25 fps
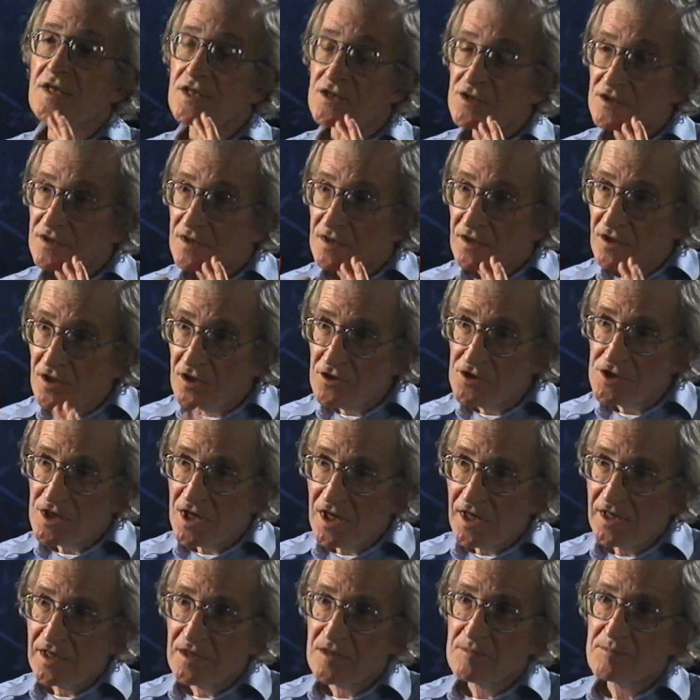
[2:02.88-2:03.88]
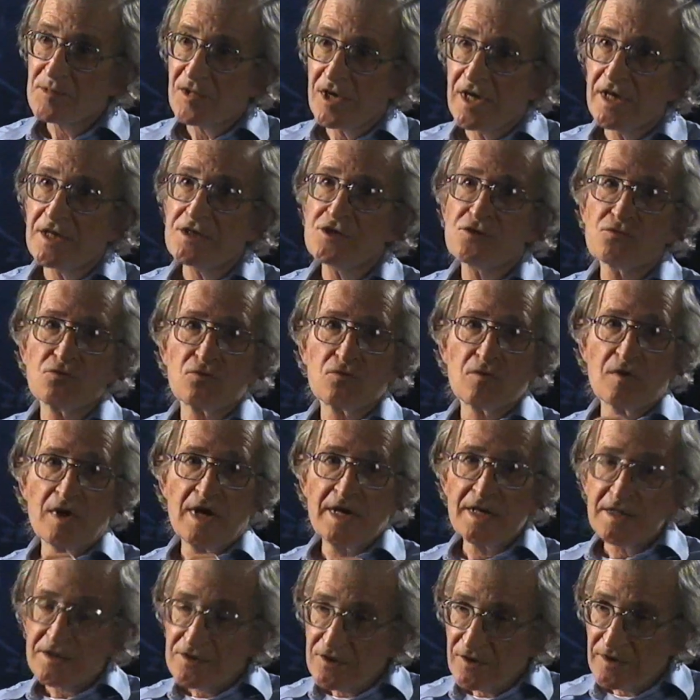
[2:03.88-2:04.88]
This goes on in the press
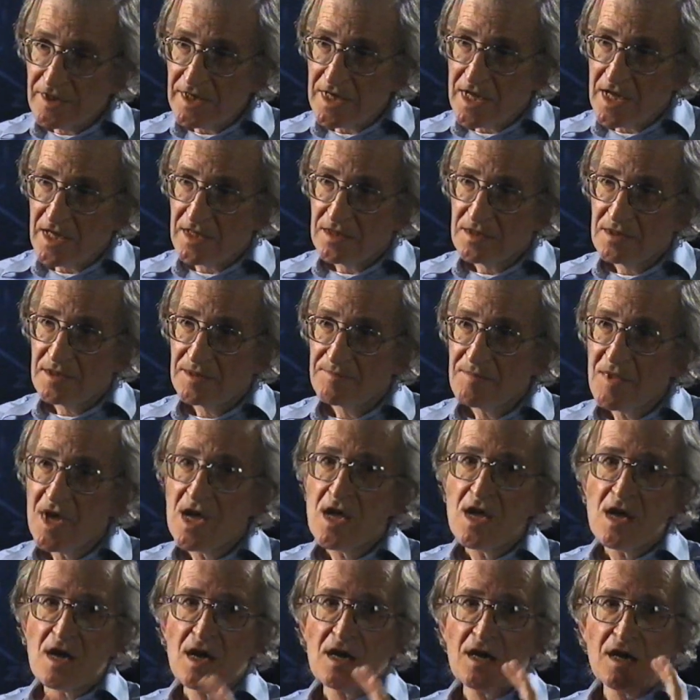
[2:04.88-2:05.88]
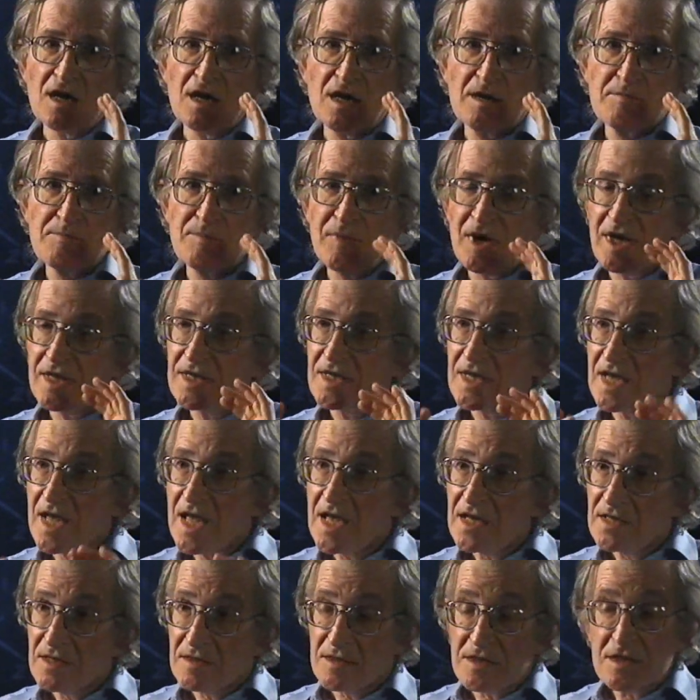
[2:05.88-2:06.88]
right until the end. By
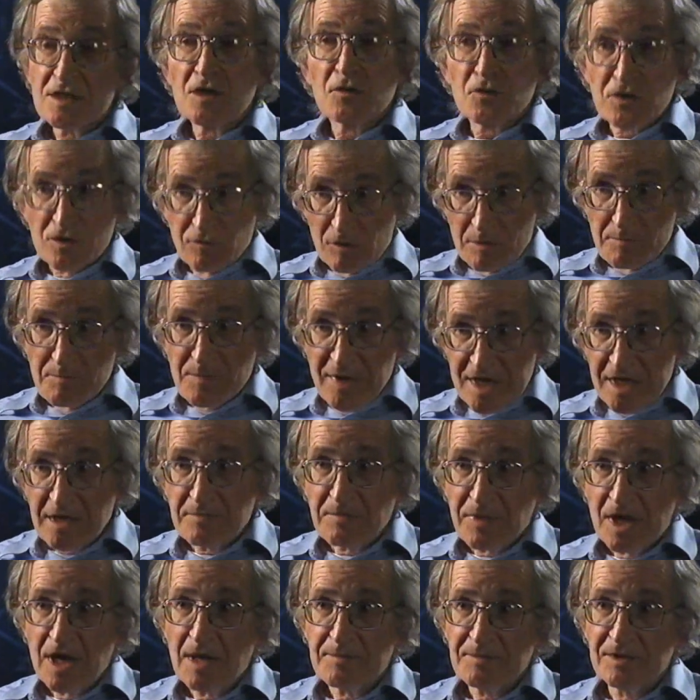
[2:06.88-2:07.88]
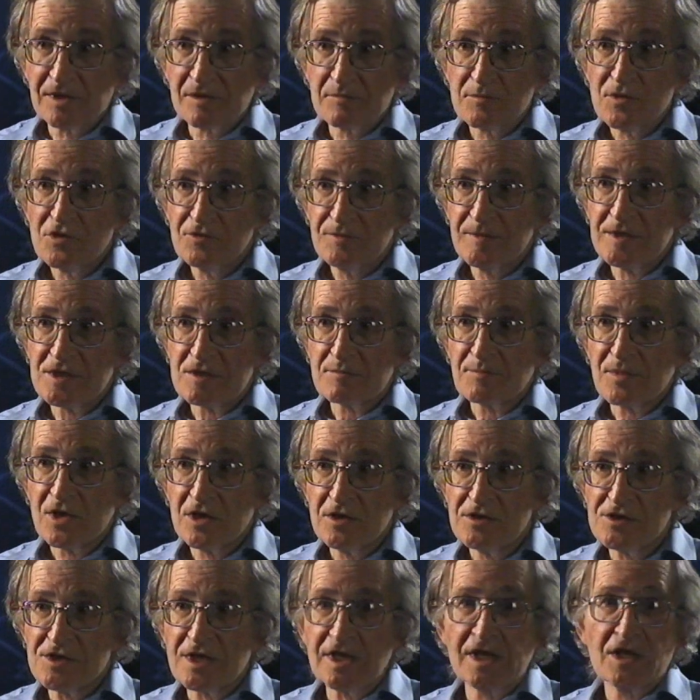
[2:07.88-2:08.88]
the end, there were big popular movements
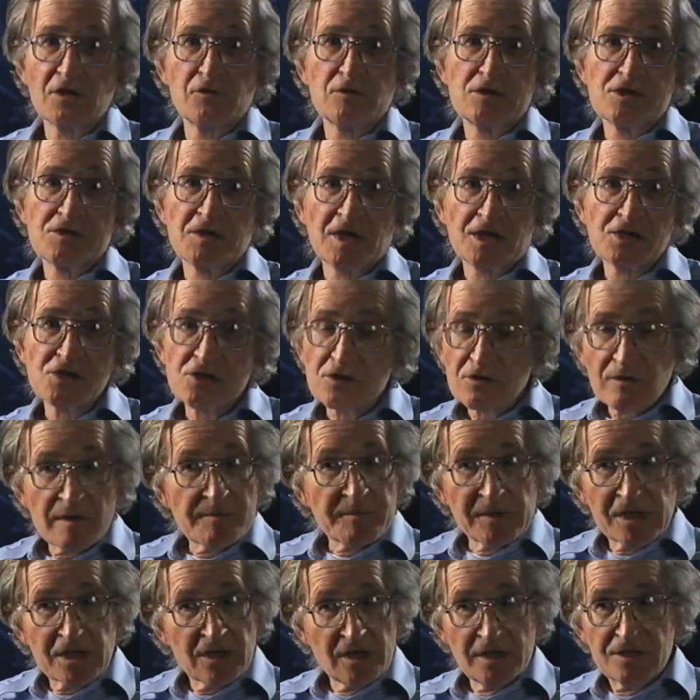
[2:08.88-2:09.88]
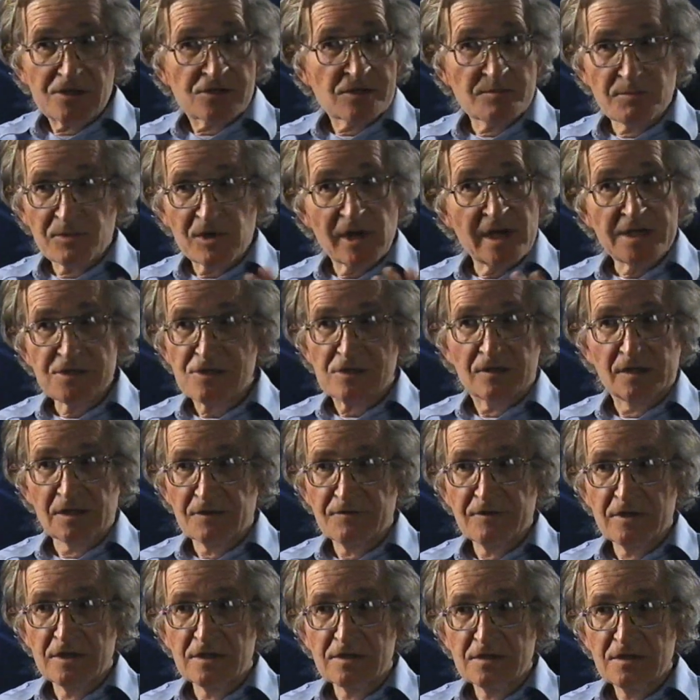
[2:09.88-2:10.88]
opposing it. It was extremely hard to suppress
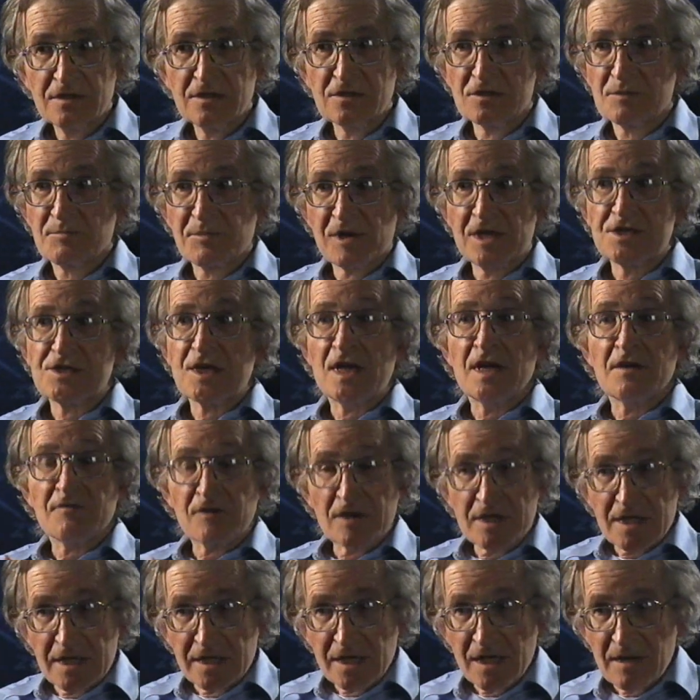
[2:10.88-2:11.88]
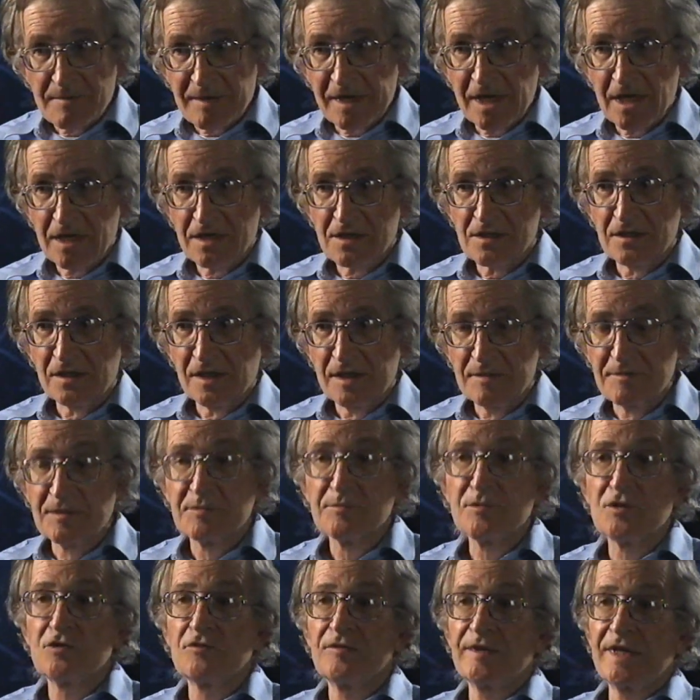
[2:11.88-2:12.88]
all of this, to suppress everything coming out of the
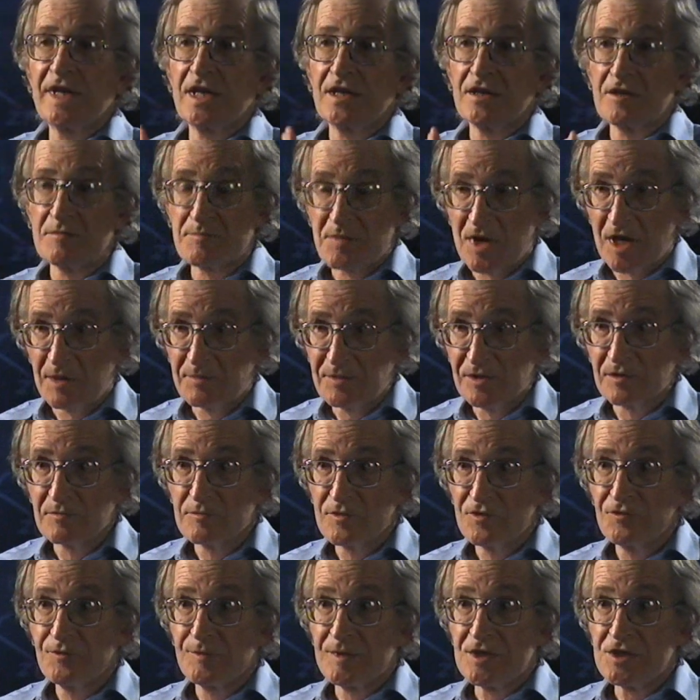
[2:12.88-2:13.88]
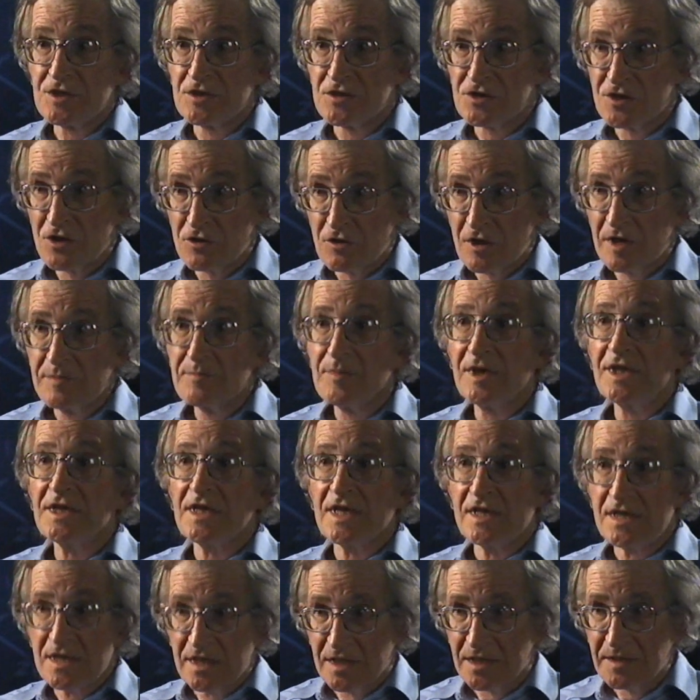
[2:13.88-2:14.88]
labor movement, out of the popular movements and so on,
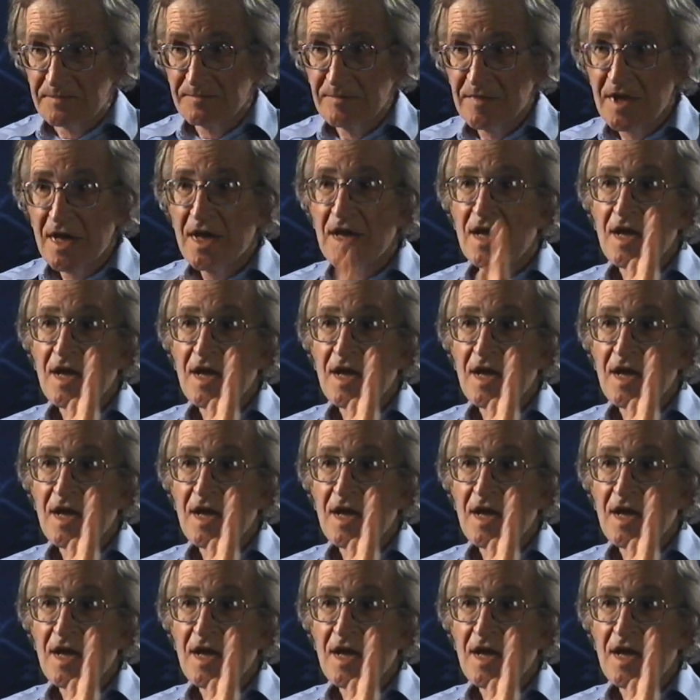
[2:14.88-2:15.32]
but they did.